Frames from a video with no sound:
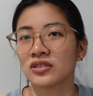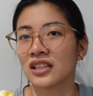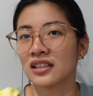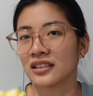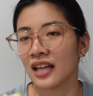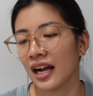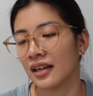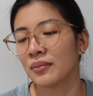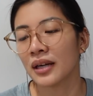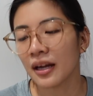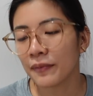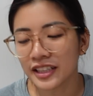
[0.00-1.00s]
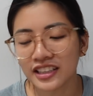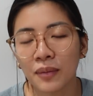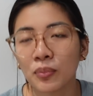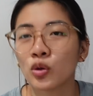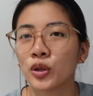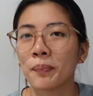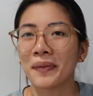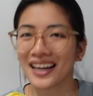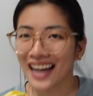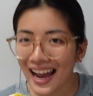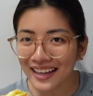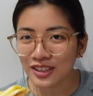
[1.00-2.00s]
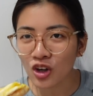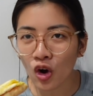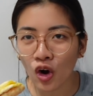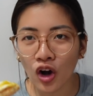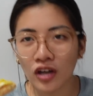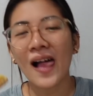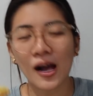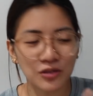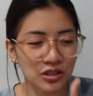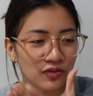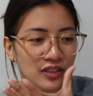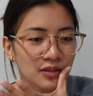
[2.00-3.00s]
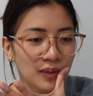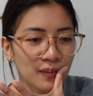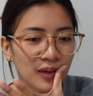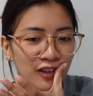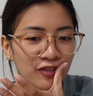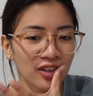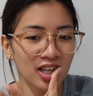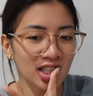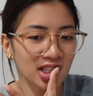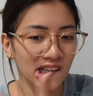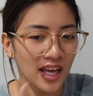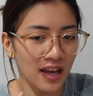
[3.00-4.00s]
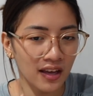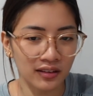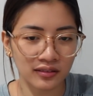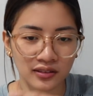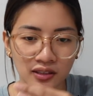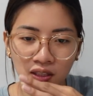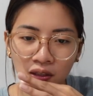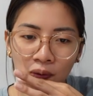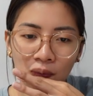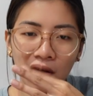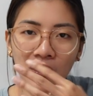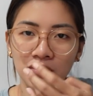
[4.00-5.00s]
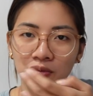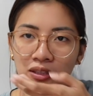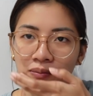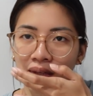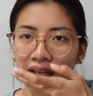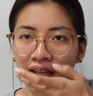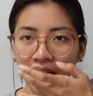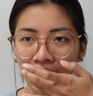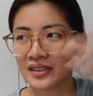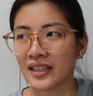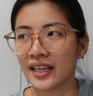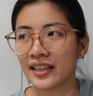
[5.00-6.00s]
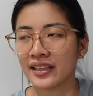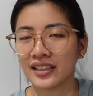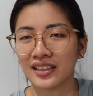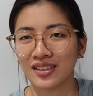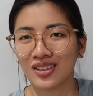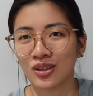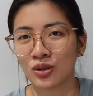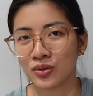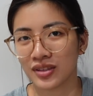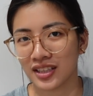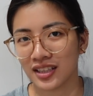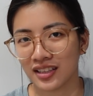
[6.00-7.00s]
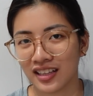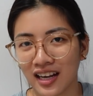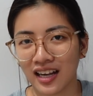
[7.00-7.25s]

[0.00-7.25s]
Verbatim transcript: daldal. Malamig na po yung pagkain ko. I'll just finish my breakfast and go on with my daily routine.